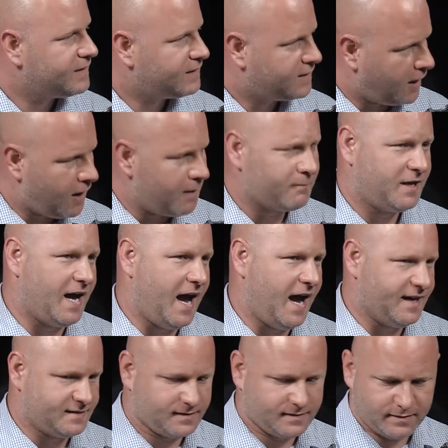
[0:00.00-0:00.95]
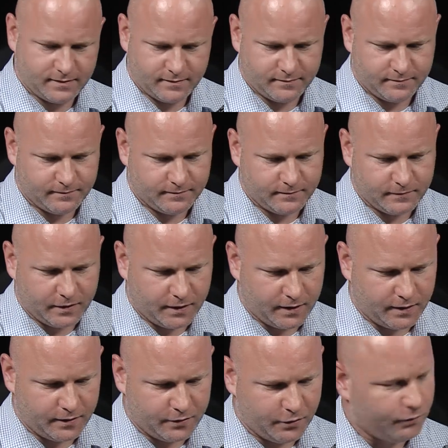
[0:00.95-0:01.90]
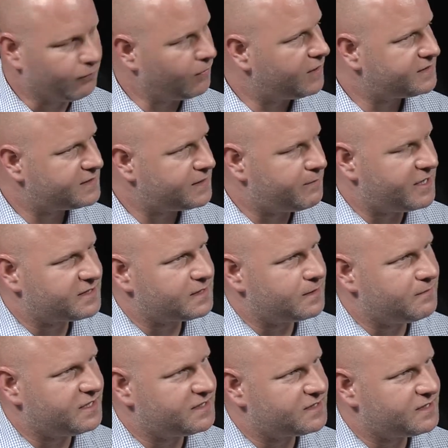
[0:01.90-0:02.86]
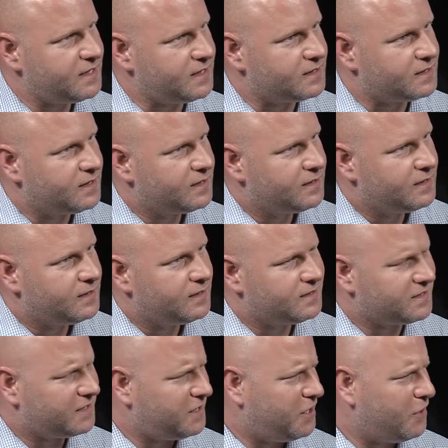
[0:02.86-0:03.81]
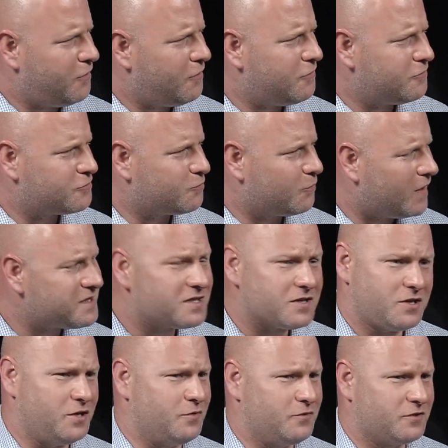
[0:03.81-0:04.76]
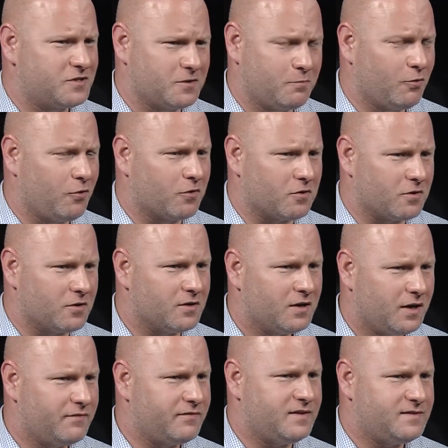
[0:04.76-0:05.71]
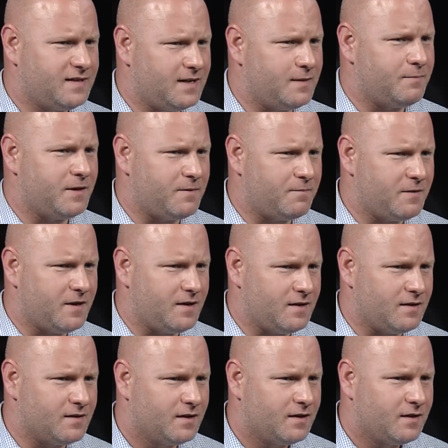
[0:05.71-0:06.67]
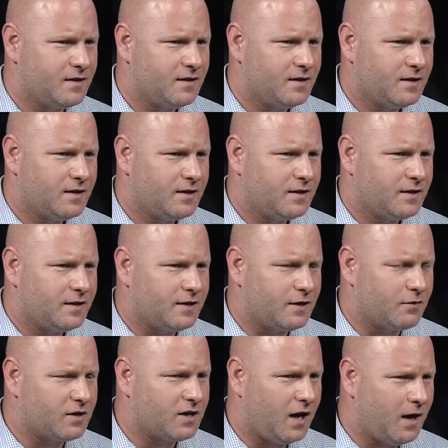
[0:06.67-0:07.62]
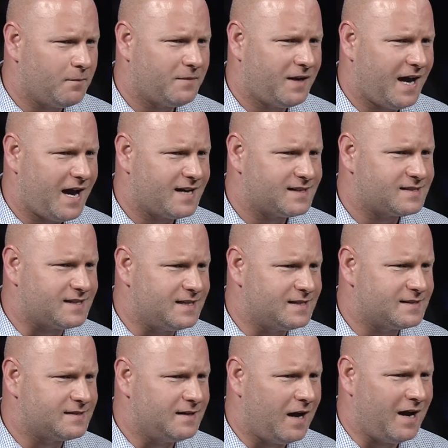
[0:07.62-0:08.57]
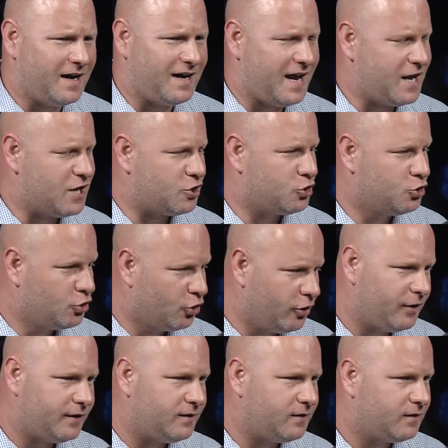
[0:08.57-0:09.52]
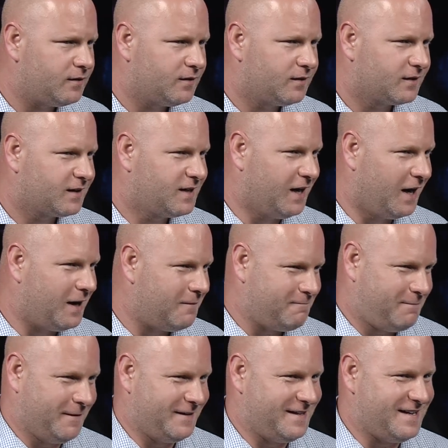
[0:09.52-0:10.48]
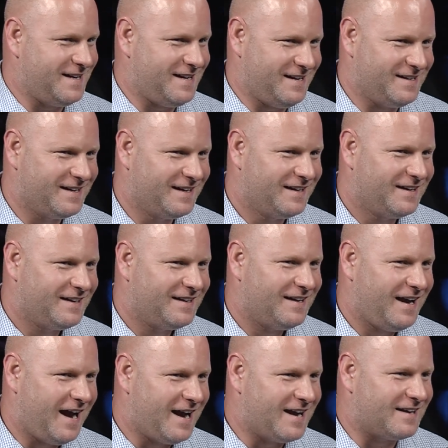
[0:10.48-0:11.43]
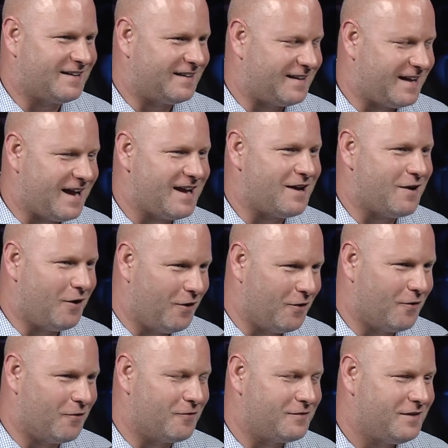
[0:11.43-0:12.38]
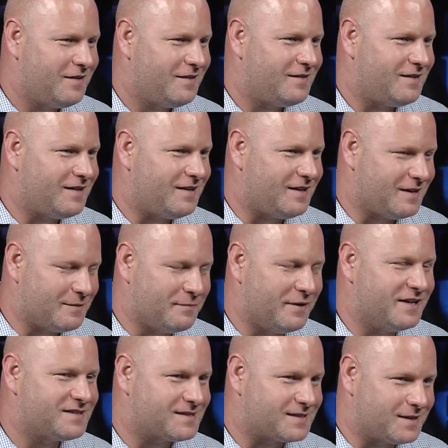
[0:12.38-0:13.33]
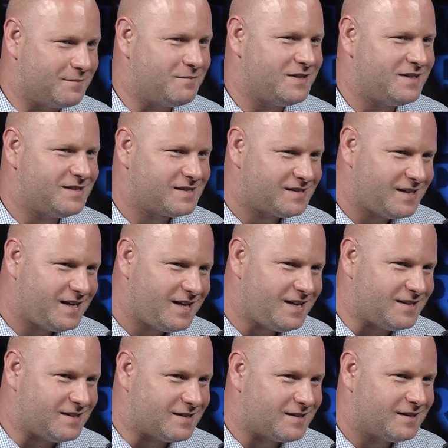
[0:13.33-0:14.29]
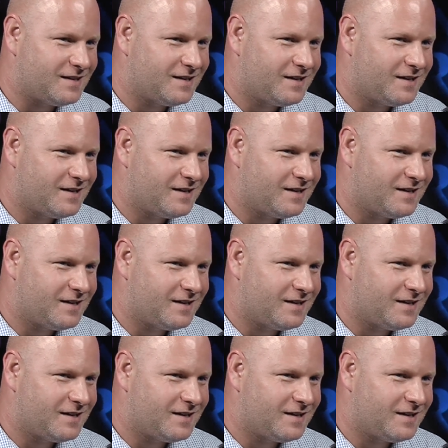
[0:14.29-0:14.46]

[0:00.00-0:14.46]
Comcast, uh, who runs MSNBC, is a huge, was a huge supporter of the TPP. You know, Comcast is not a good company and they own MSNBC.